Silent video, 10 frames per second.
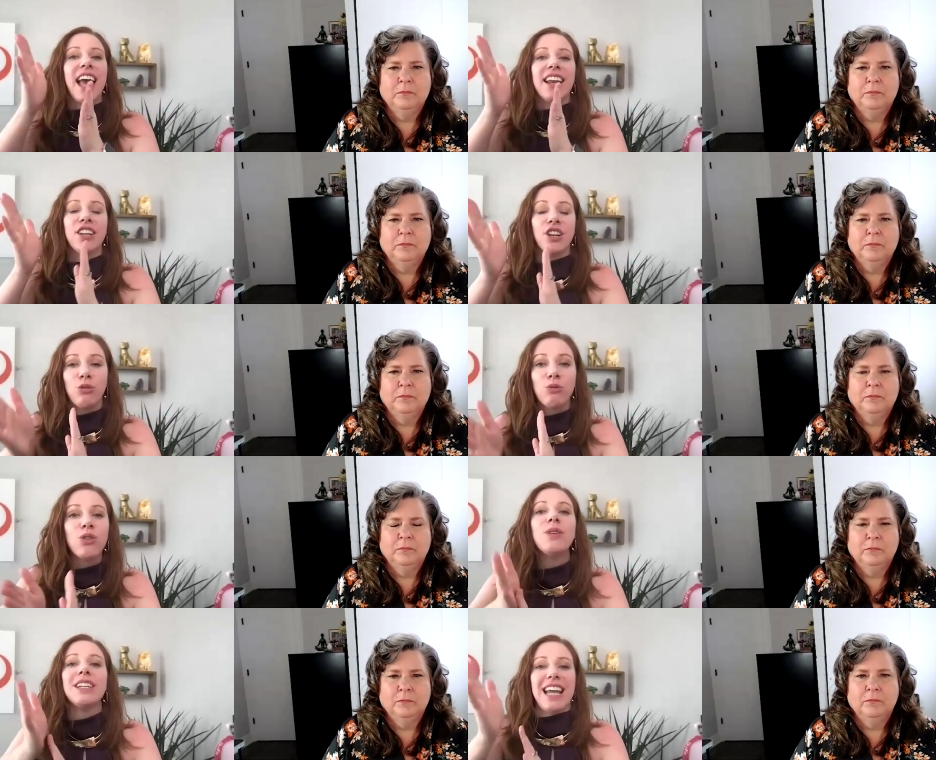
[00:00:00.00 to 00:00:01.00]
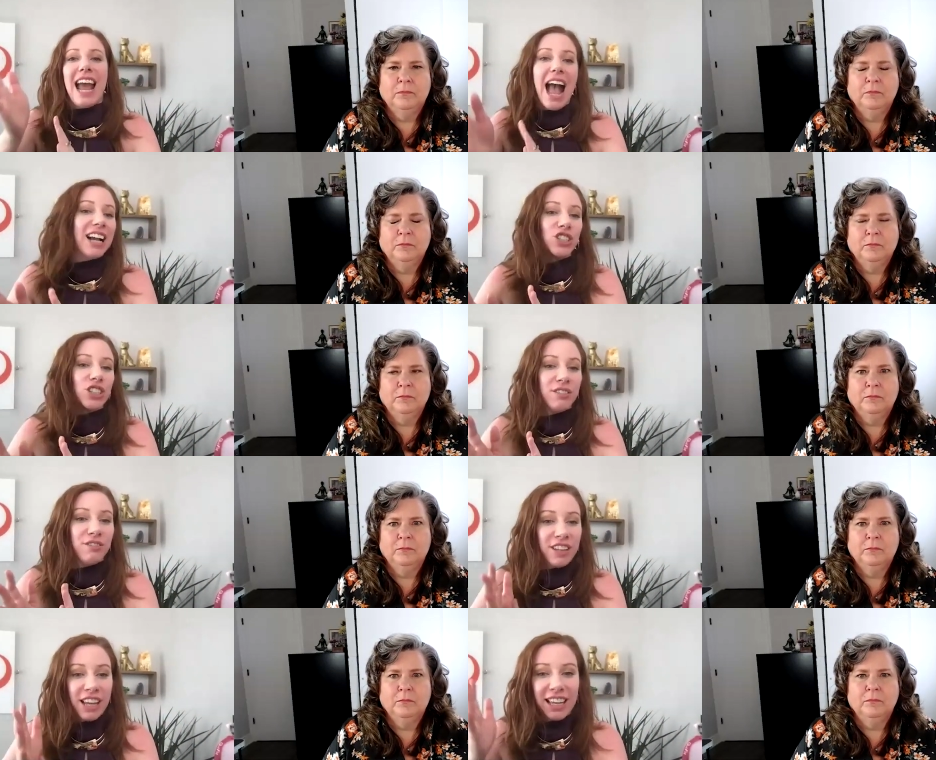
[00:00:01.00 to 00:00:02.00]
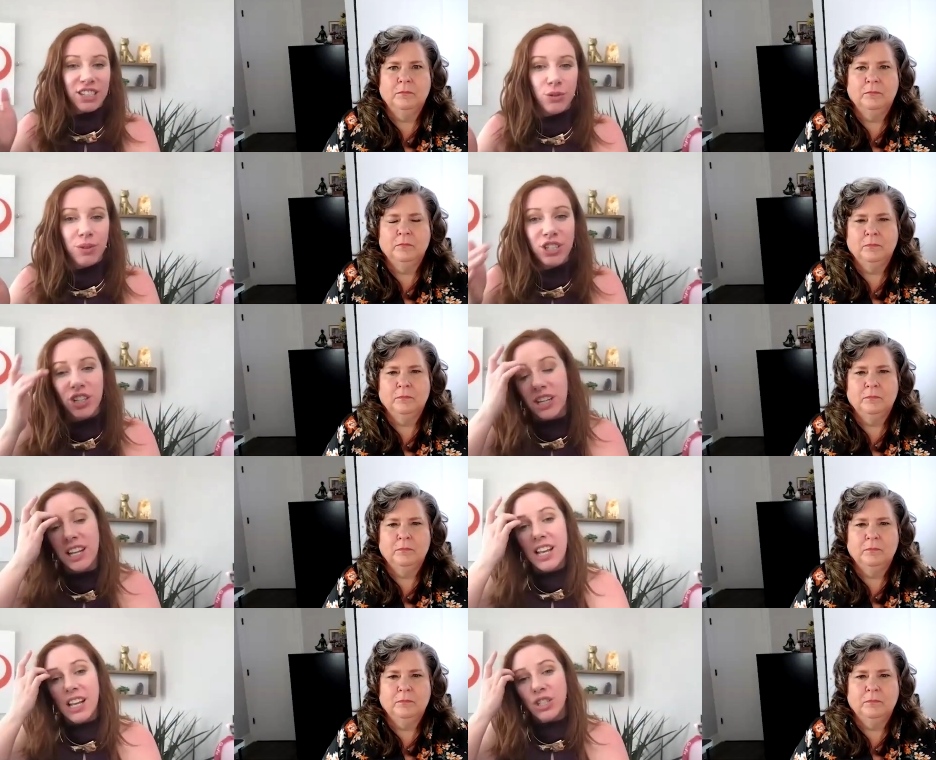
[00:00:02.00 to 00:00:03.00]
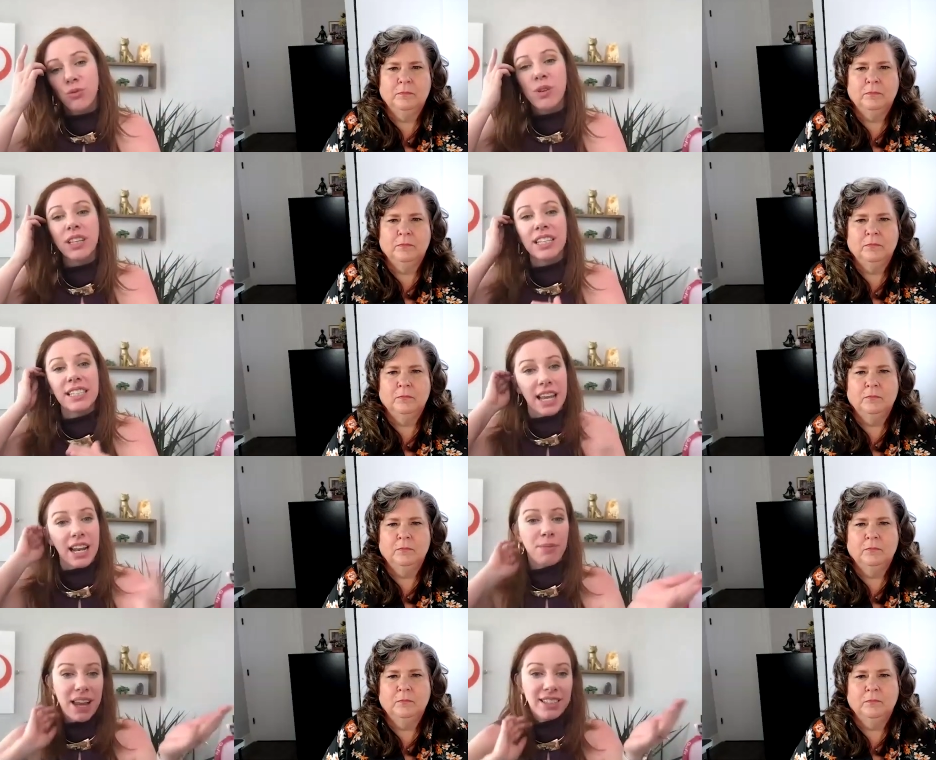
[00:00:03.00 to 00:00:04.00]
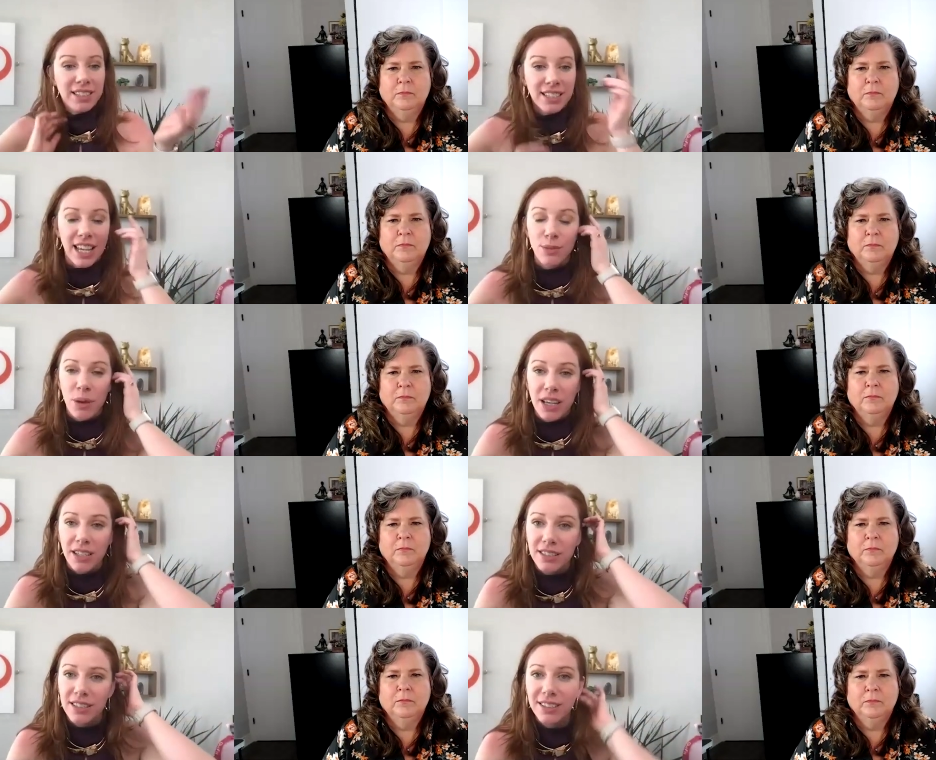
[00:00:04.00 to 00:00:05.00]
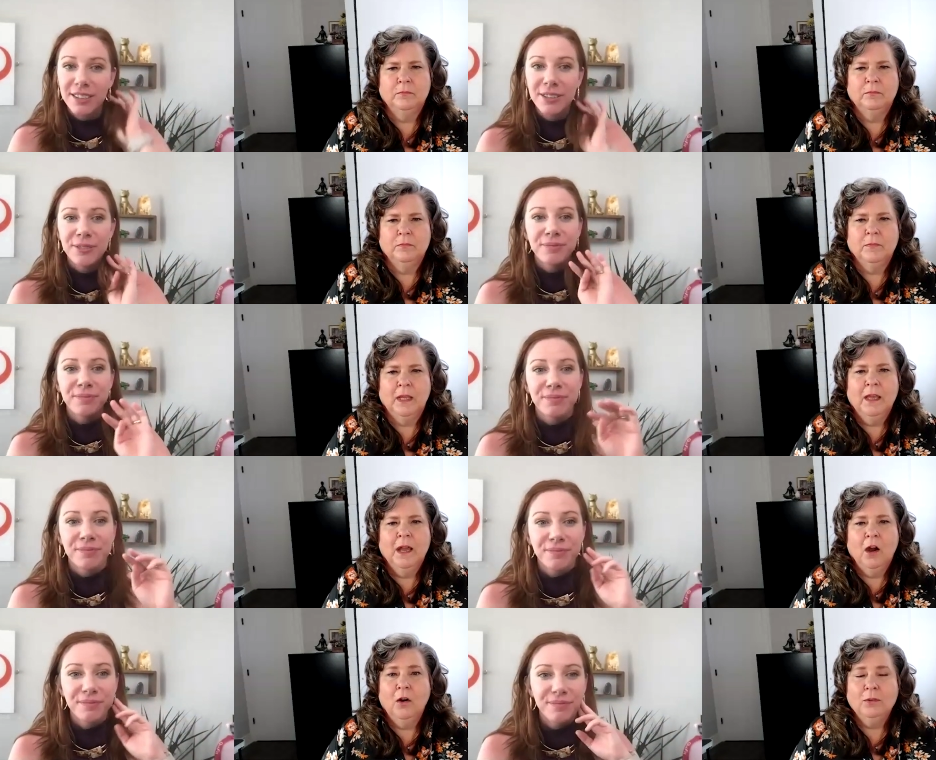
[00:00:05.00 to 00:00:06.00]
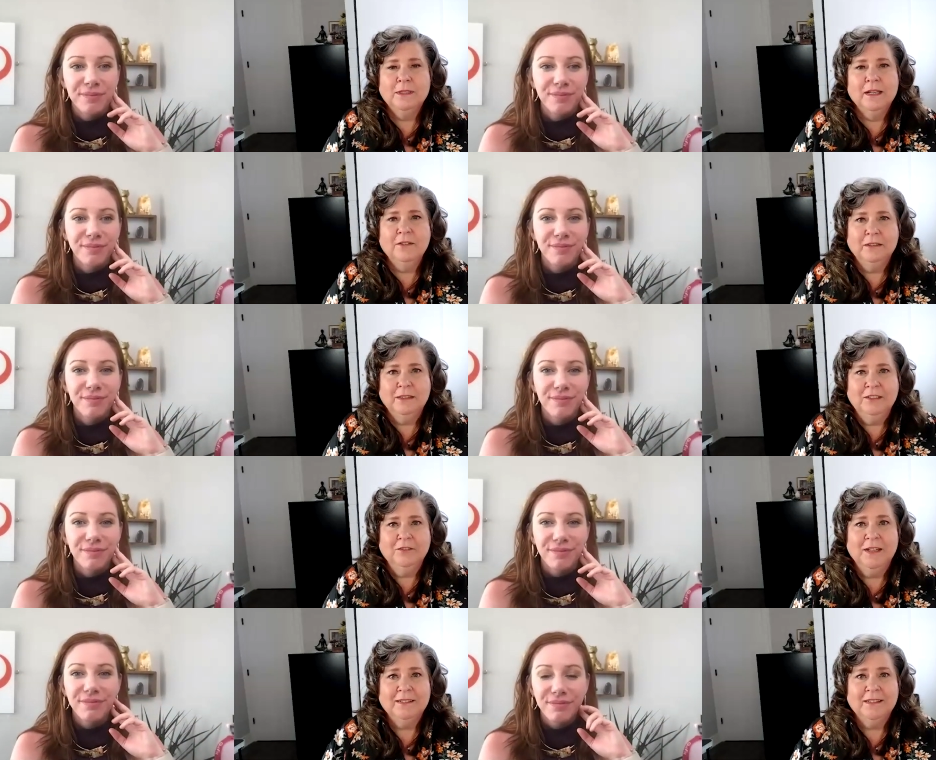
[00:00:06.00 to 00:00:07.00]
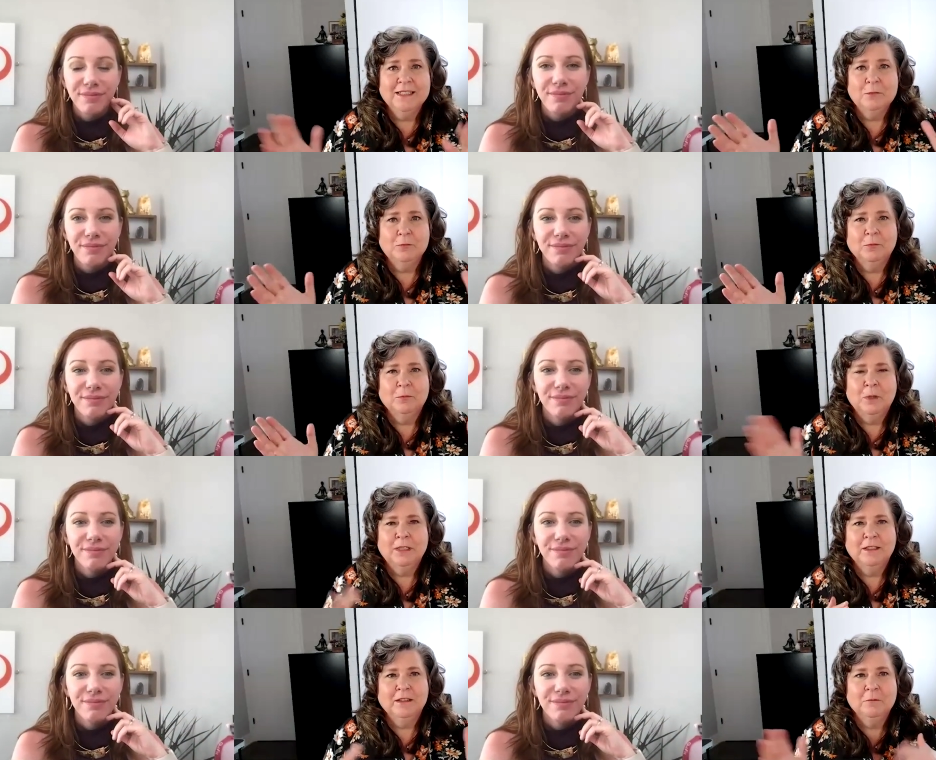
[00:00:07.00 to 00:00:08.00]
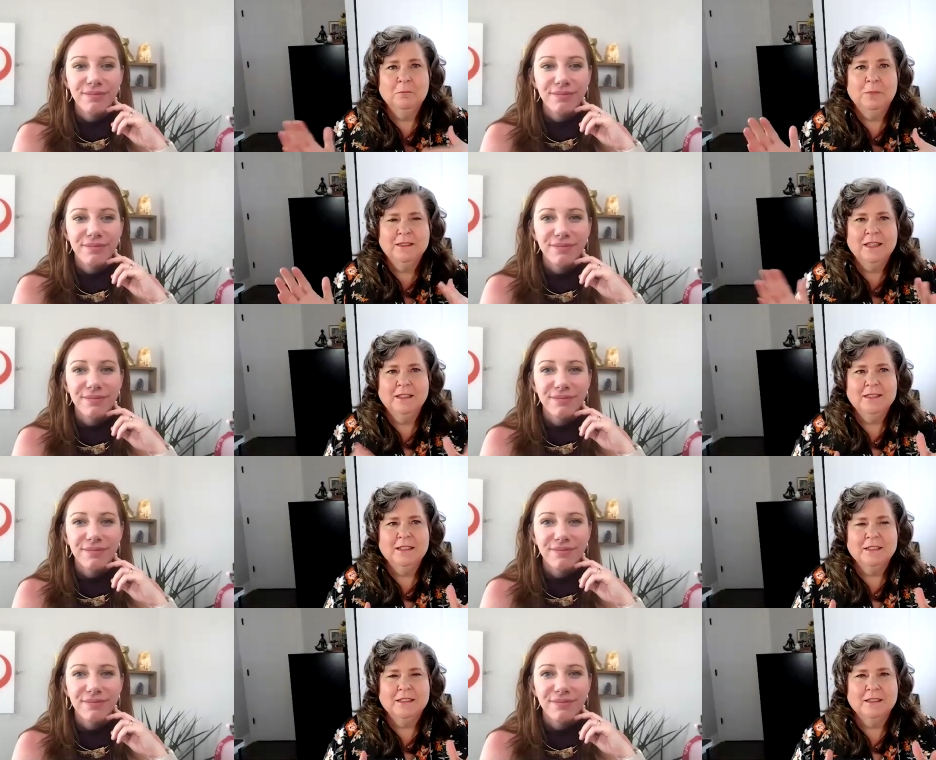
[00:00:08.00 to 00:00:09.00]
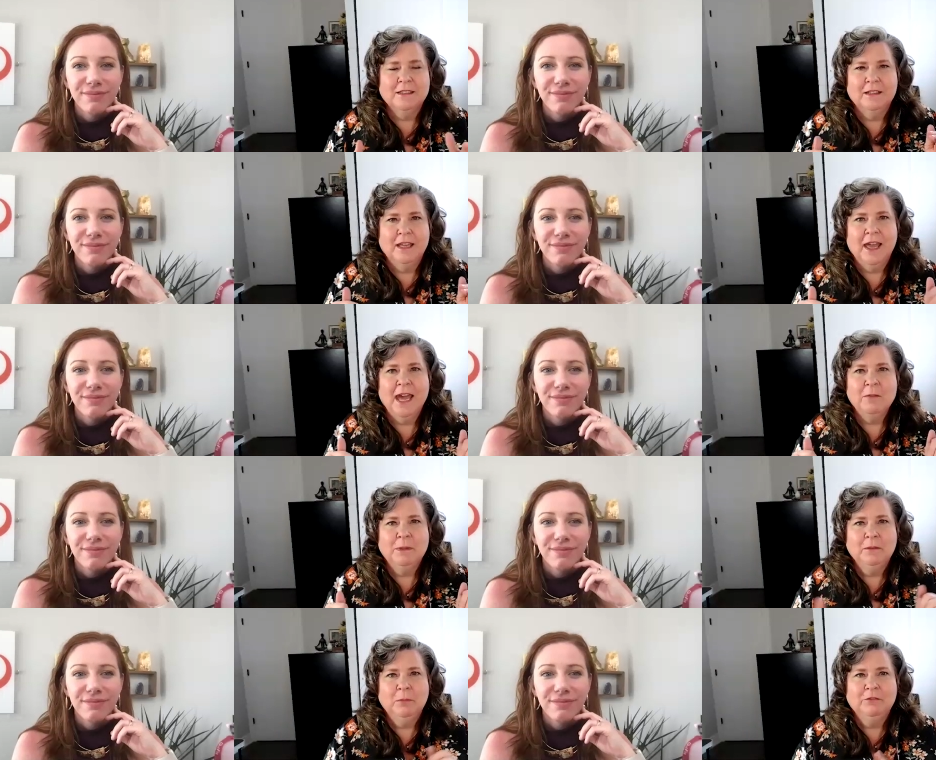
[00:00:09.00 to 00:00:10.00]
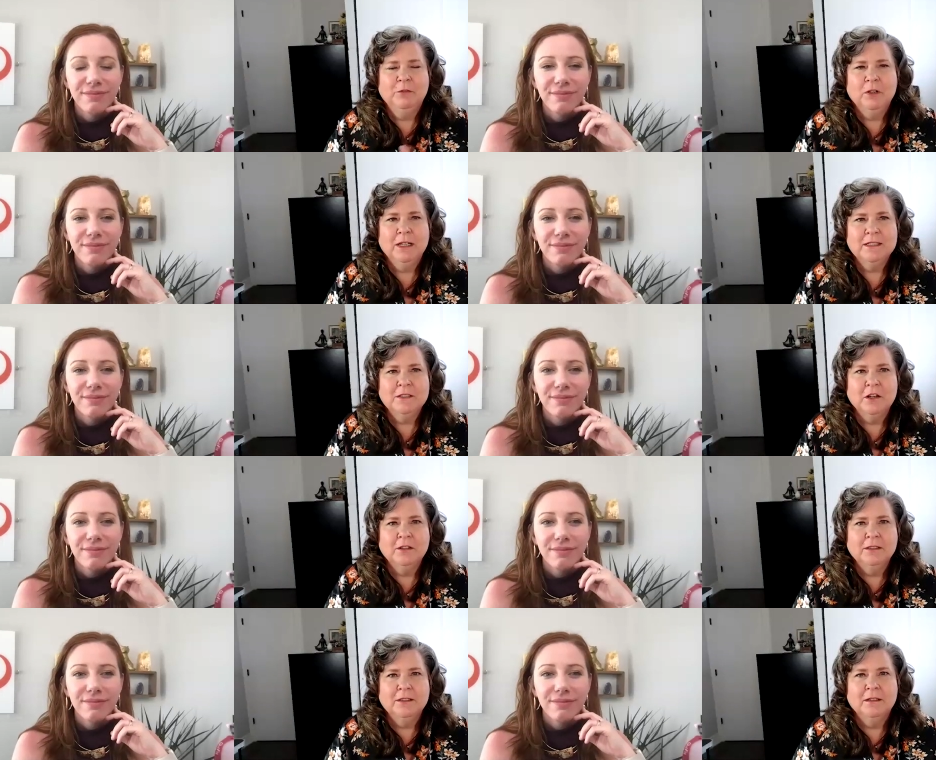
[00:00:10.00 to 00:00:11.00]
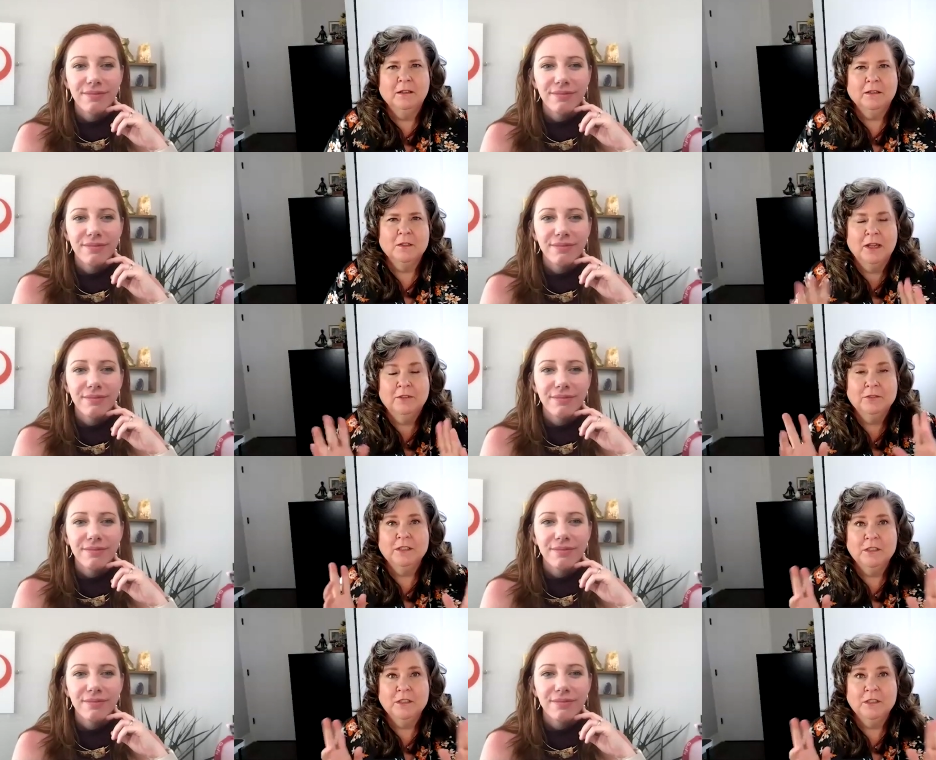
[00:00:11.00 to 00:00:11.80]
Speaker 1: and congruent action via intuition to really set up that success piece.
Speaker 2: Oh, definitely. In fact, that's one of the biggest things that's, that happened before I started. So I have the